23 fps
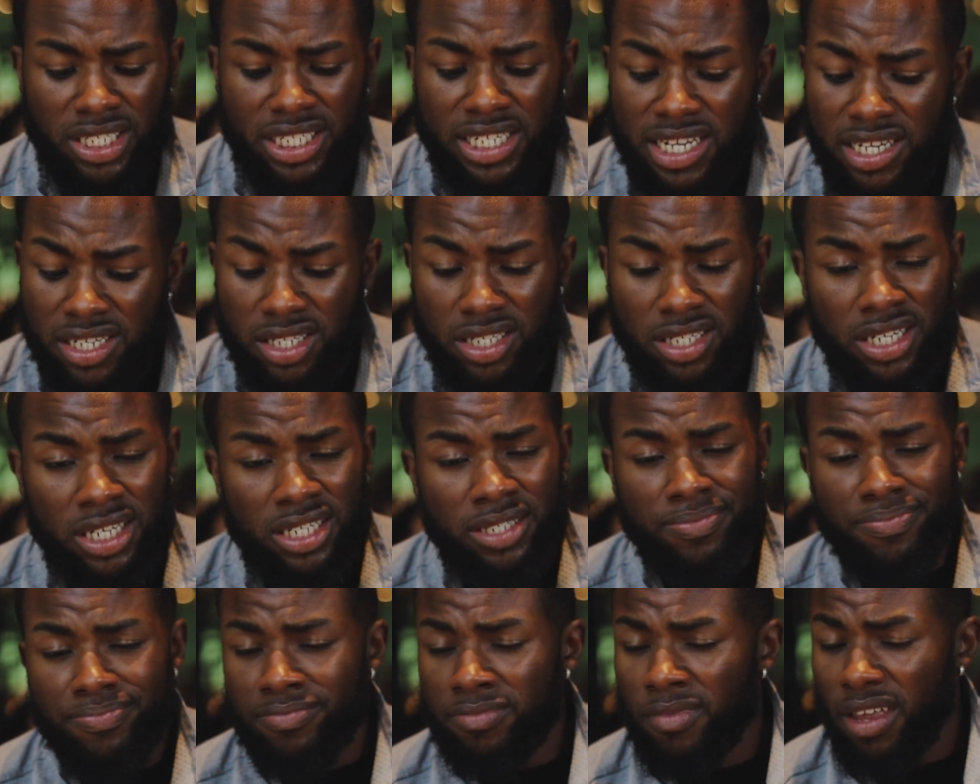
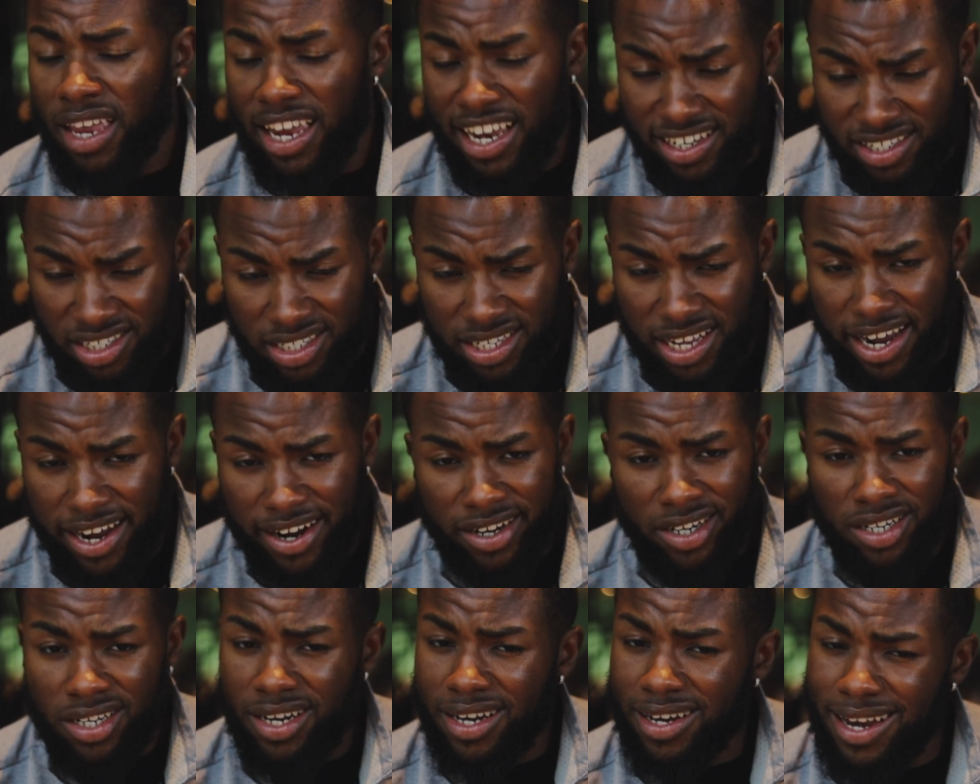Seasoning is
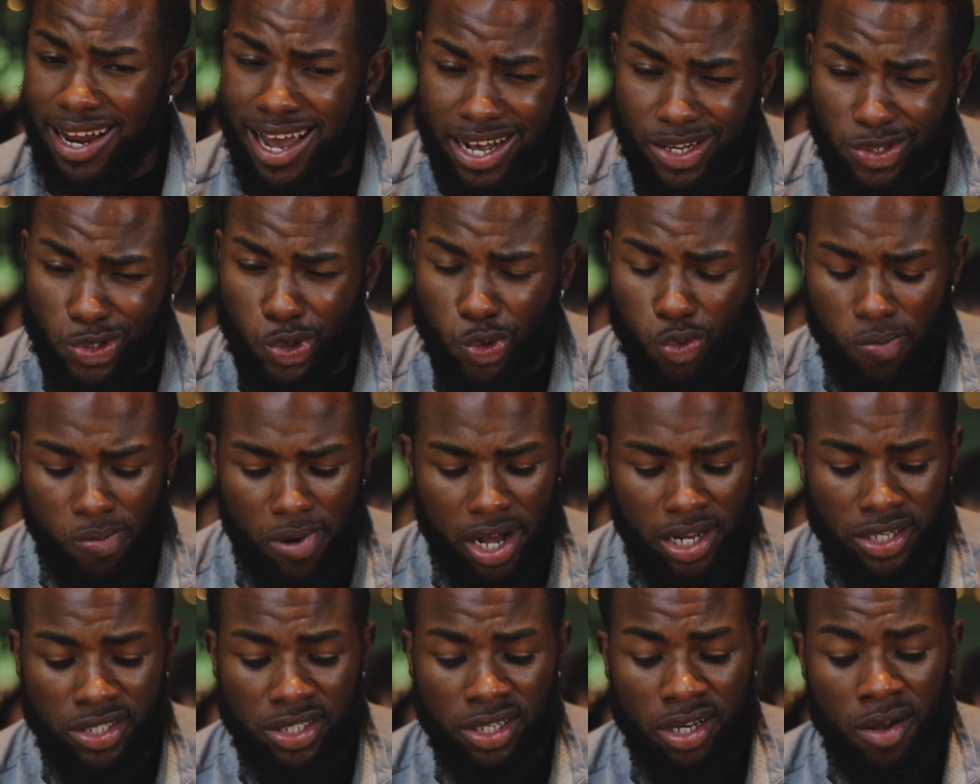there, not too
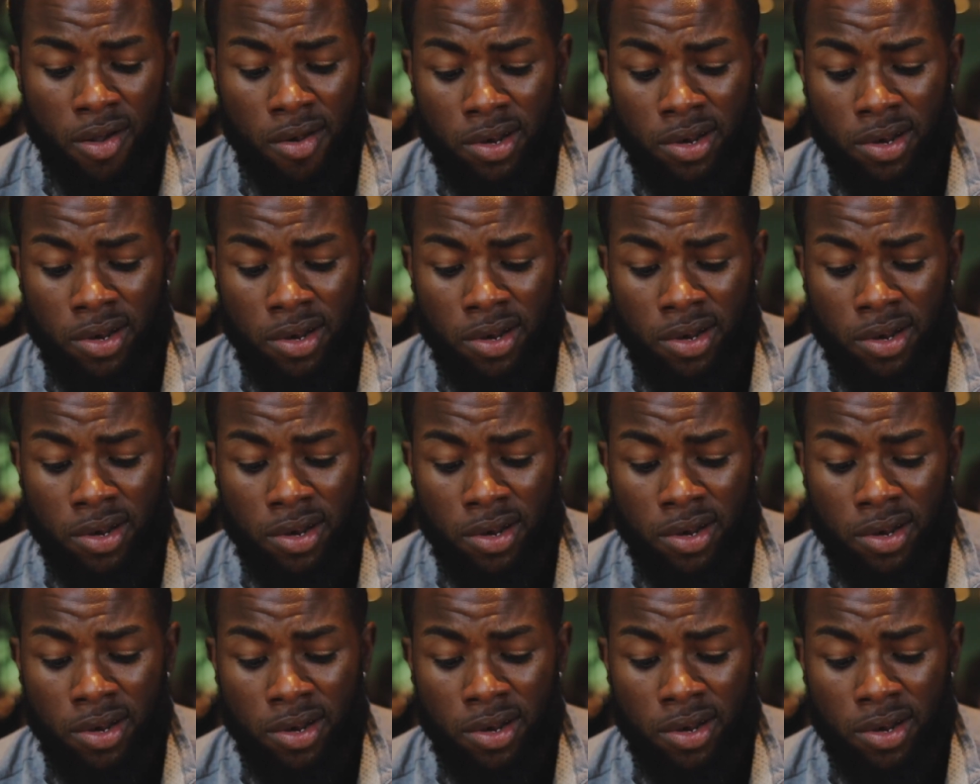much.